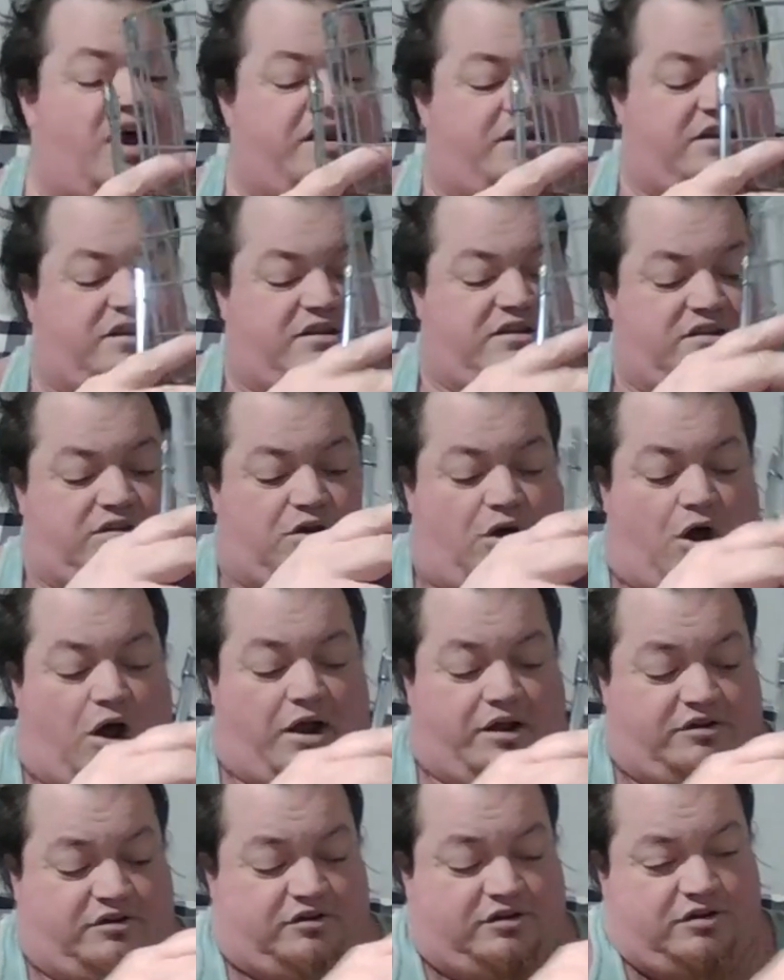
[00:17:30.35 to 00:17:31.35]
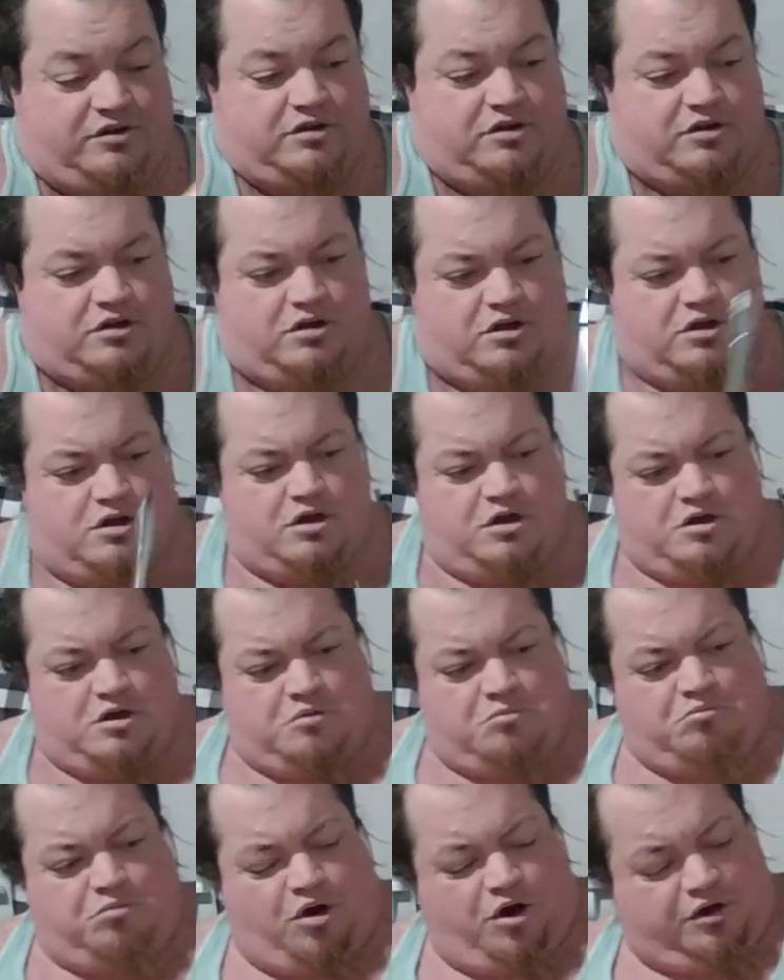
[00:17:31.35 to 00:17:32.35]
I did not
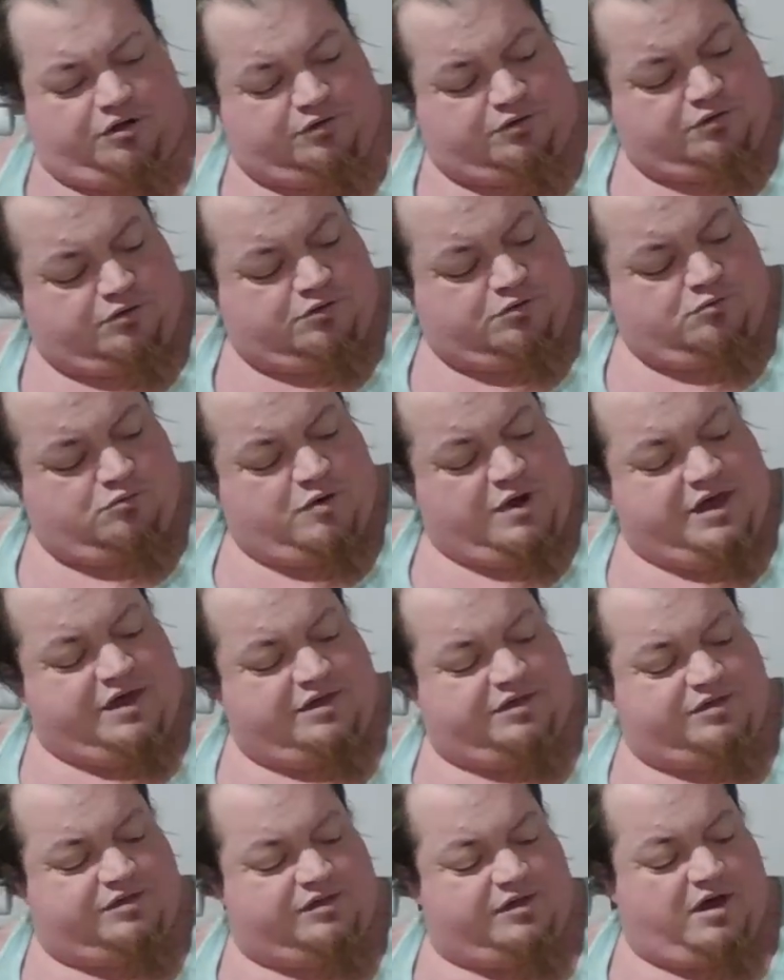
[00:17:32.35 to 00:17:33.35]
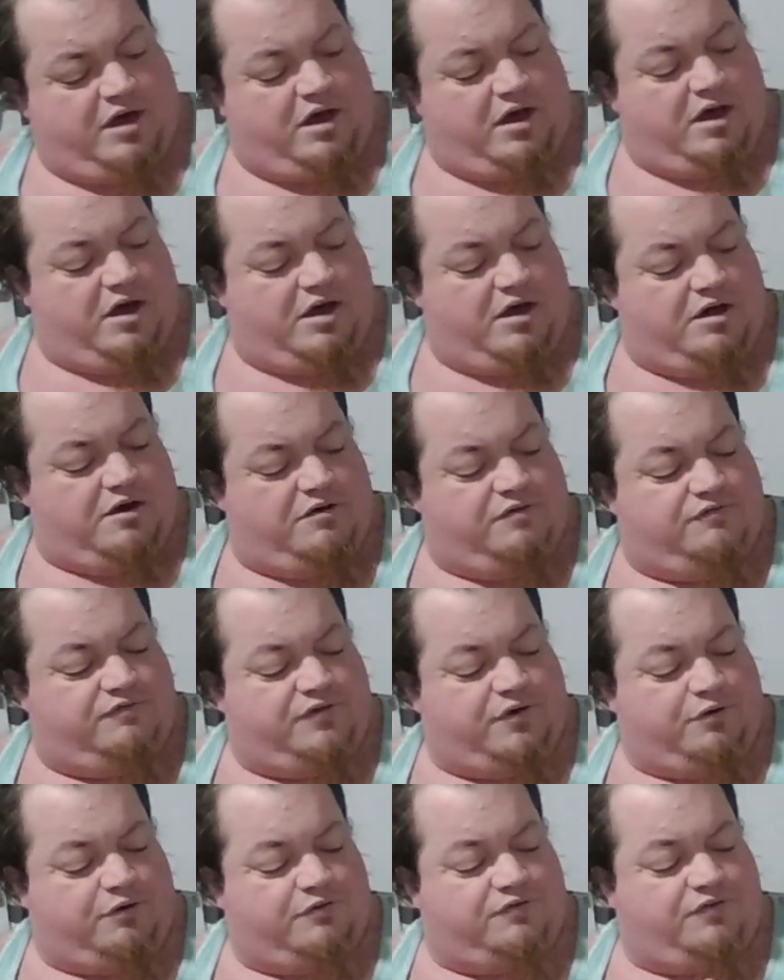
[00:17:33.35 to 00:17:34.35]
bother with uh,
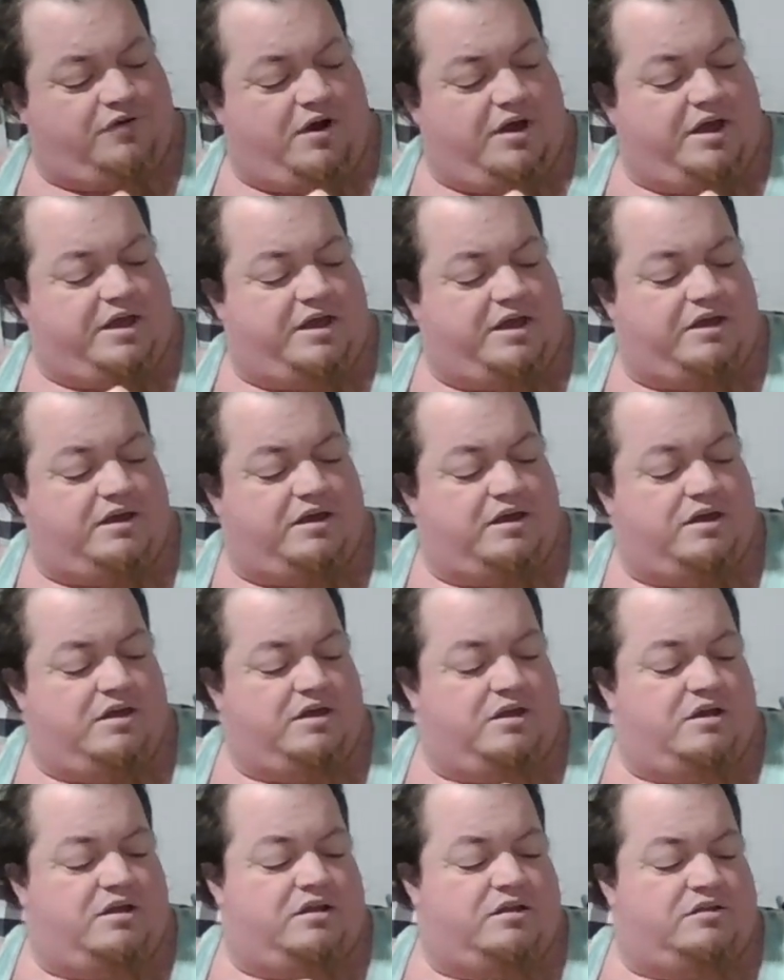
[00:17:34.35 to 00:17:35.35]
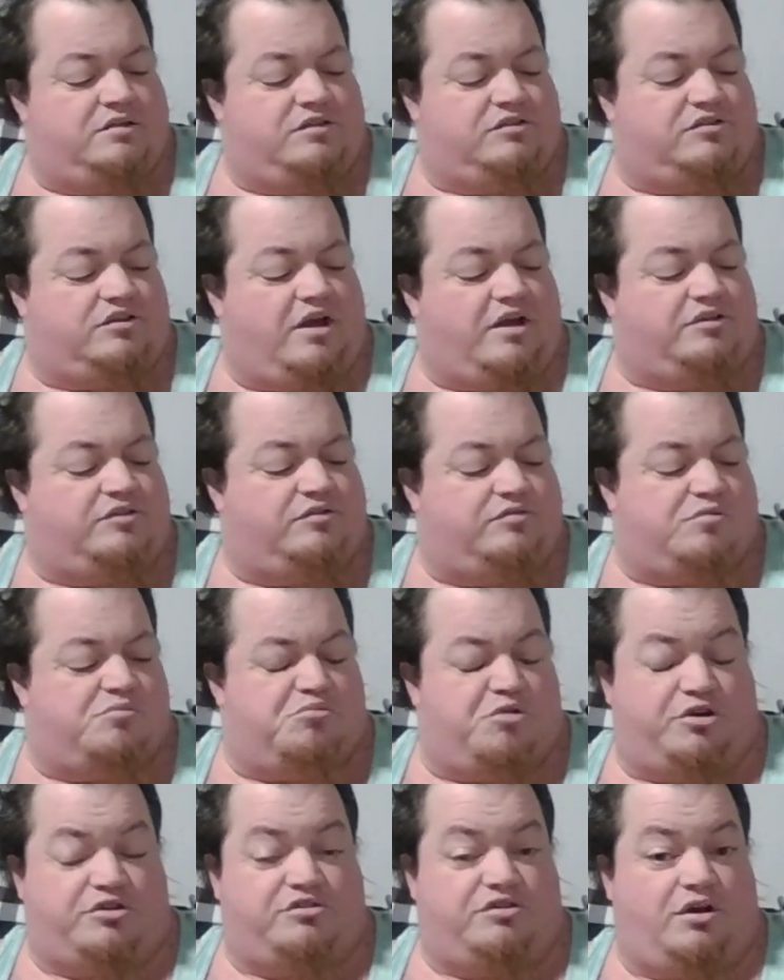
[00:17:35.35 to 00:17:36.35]
verifying the size of the
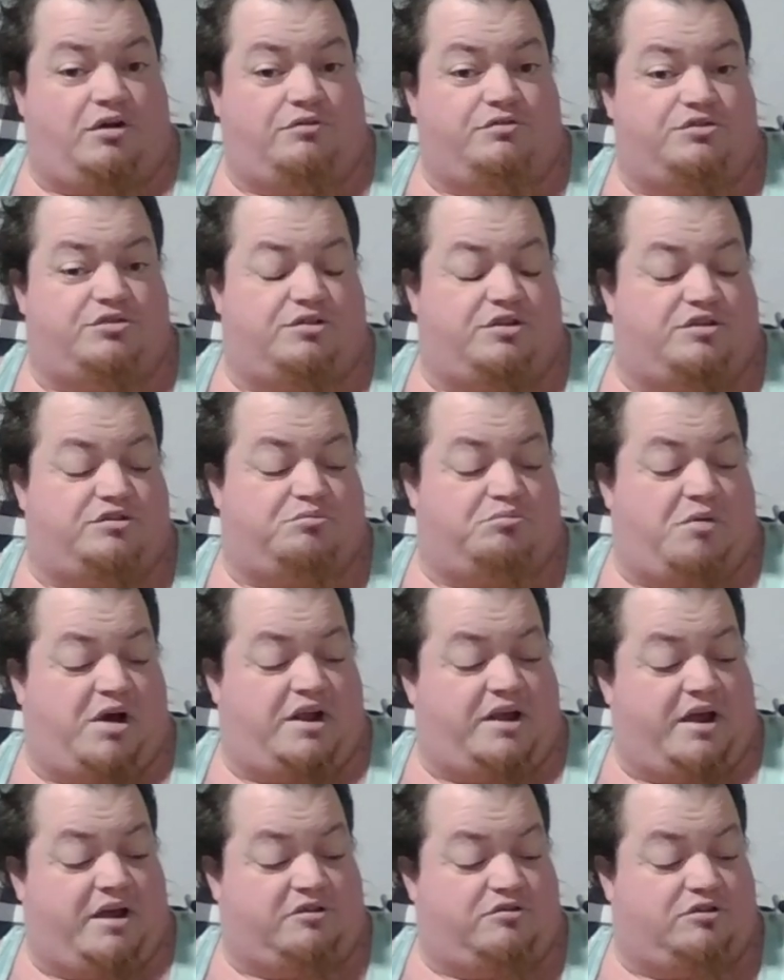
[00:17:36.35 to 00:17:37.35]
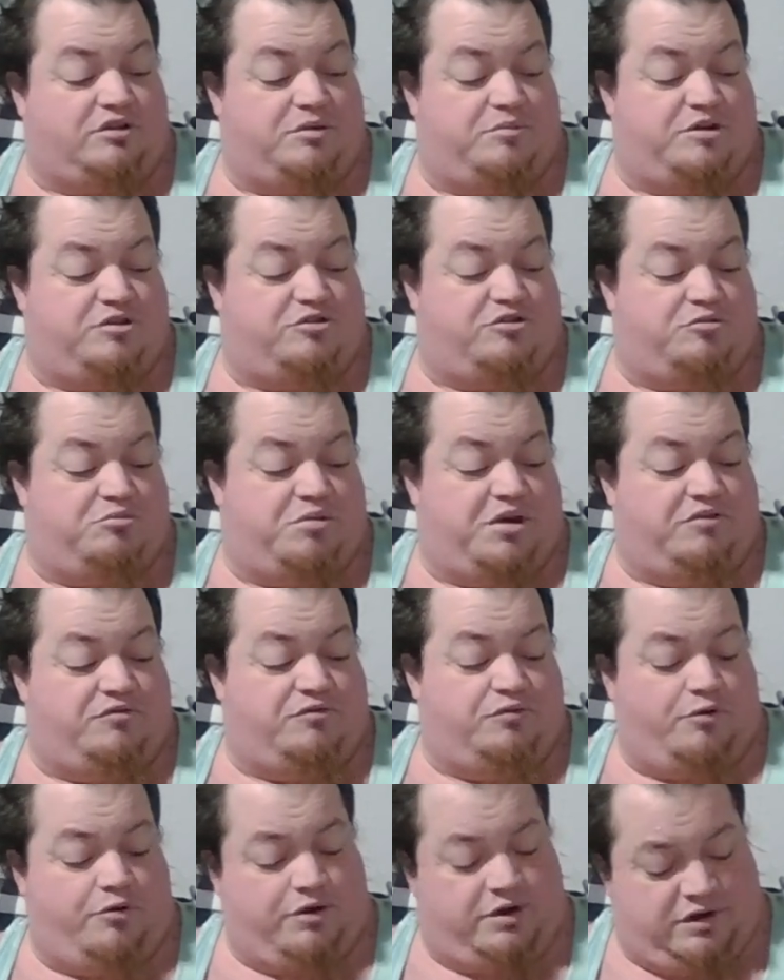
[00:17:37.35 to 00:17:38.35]
bookshelf, so this might actually be too big
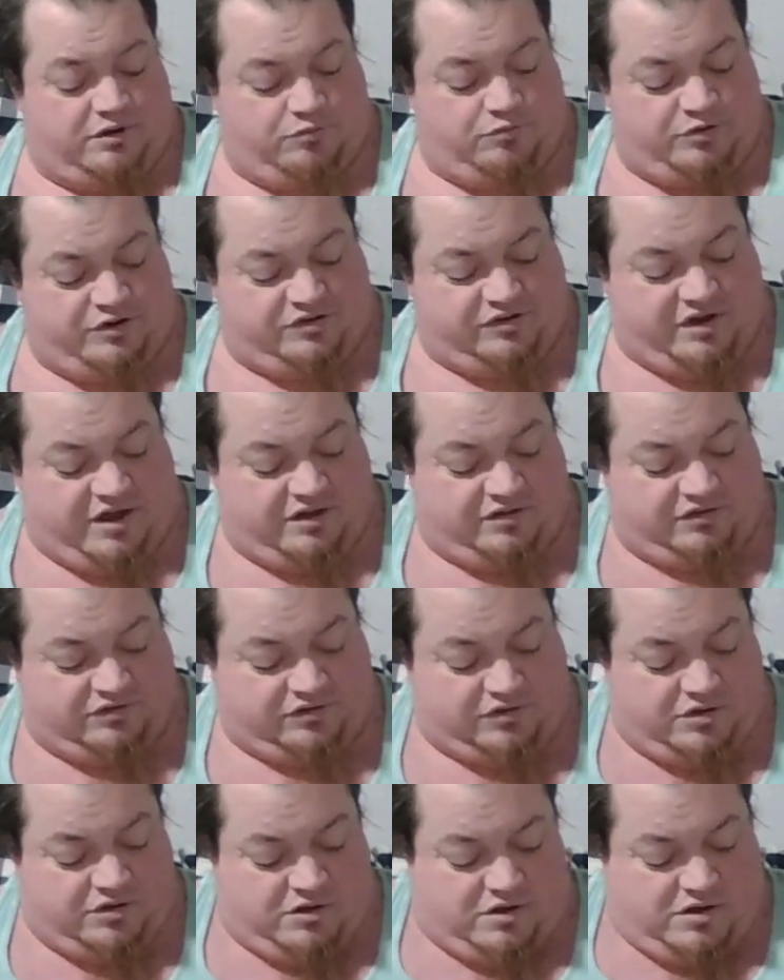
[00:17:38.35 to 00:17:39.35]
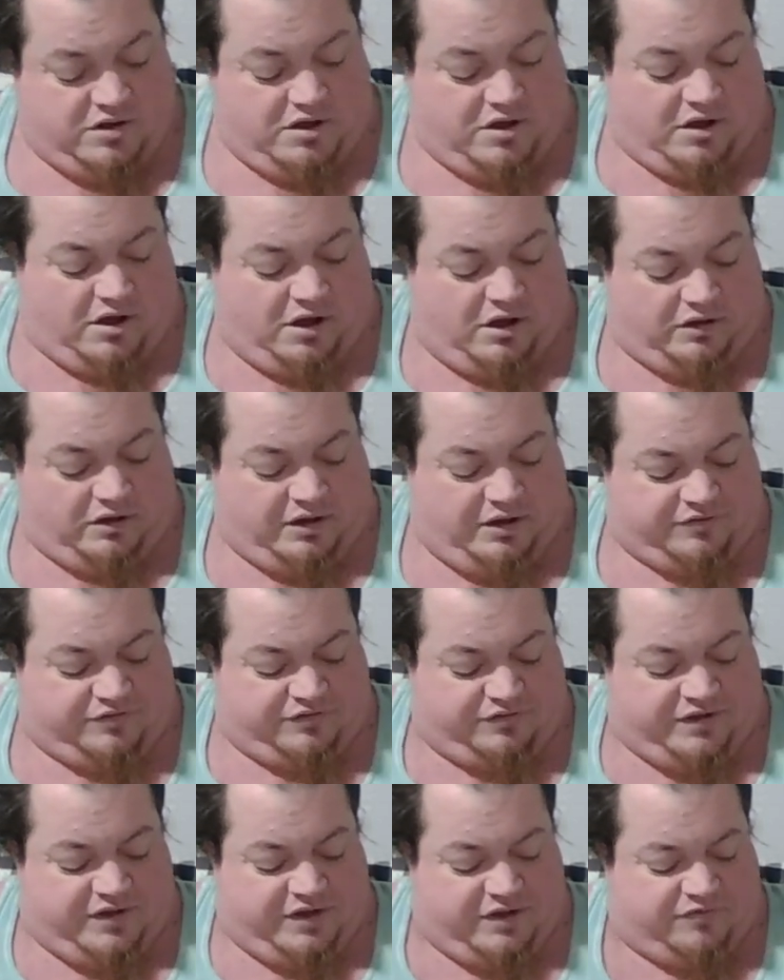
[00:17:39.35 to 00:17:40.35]
for it, in which case I'll have
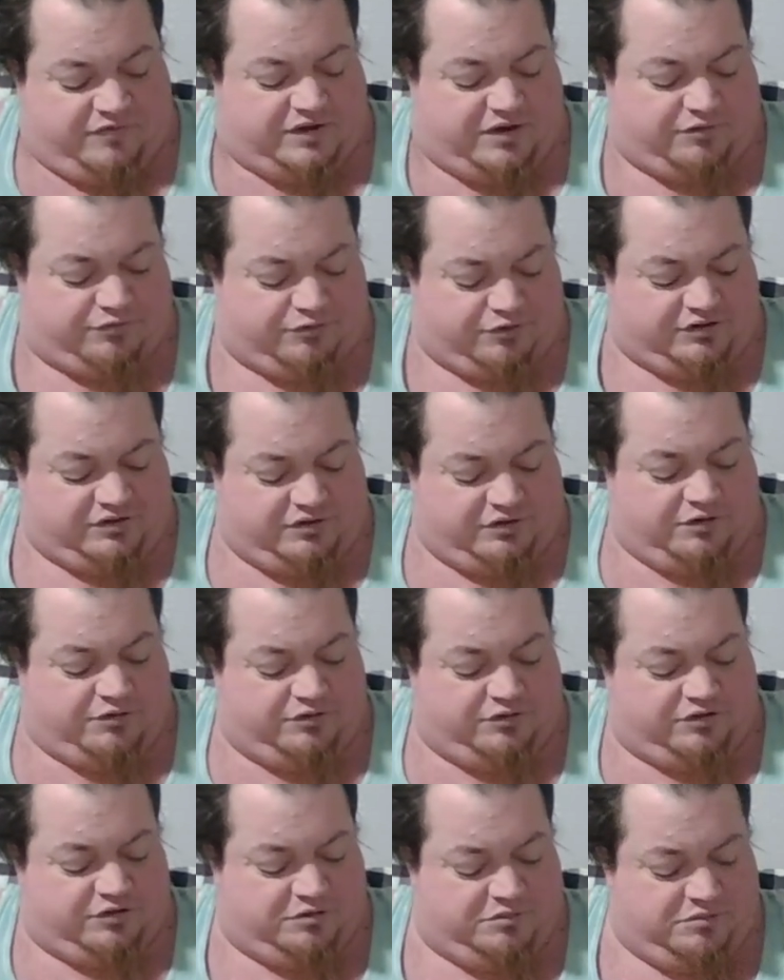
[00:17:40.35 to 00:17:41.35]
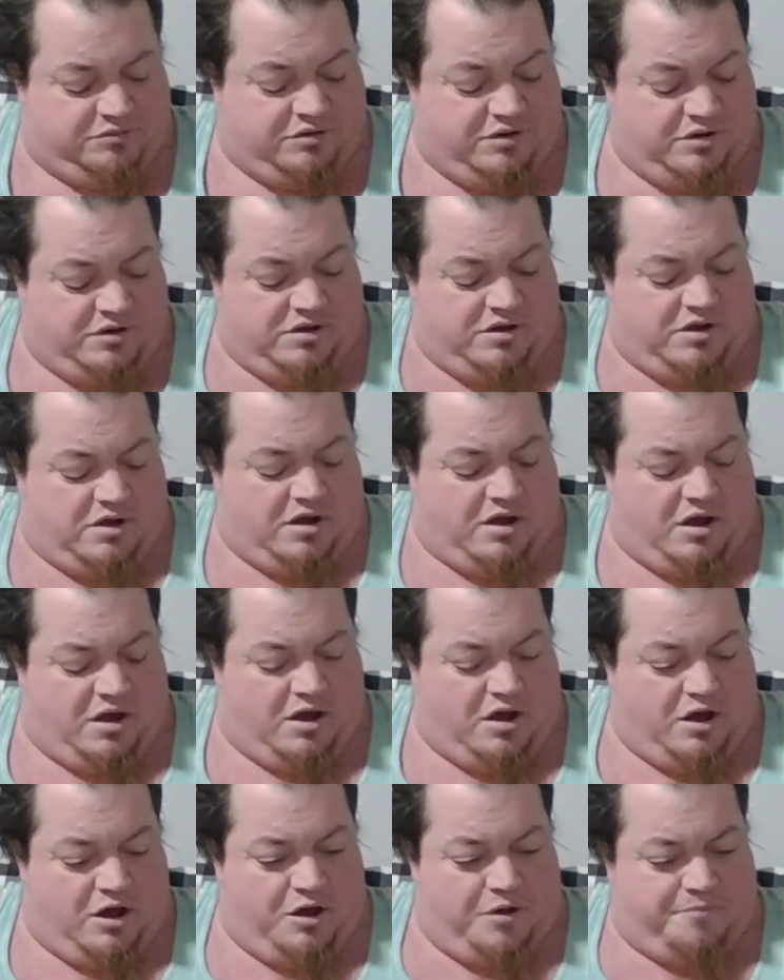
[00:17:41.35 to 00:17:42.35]
to think of a different solution.
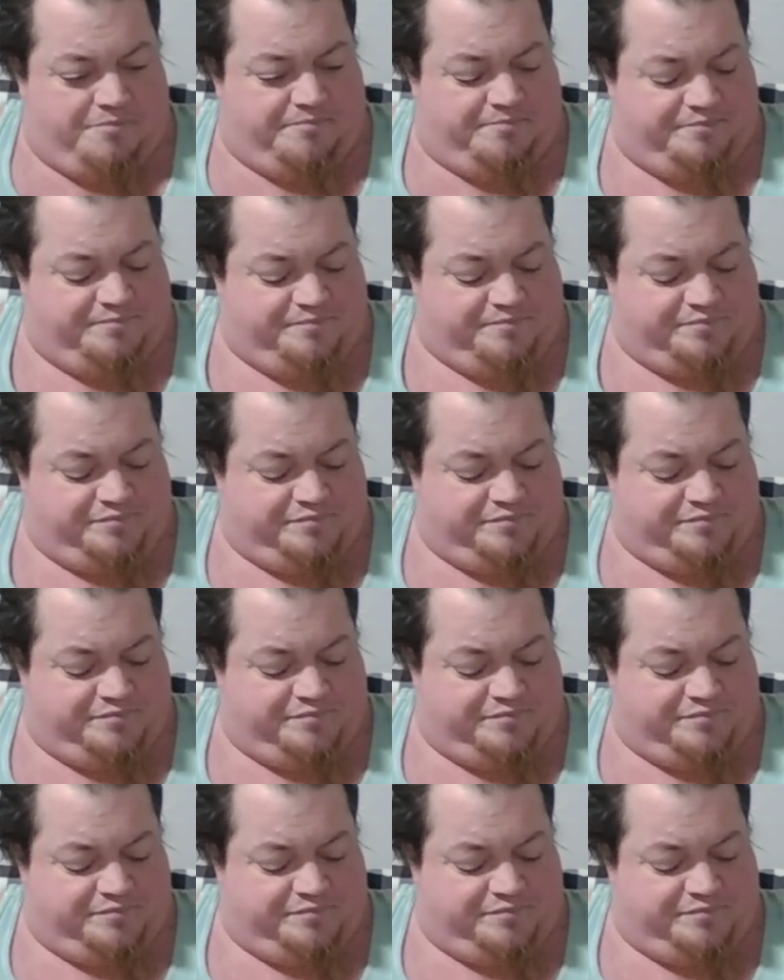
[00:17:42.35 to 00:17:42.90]
Um,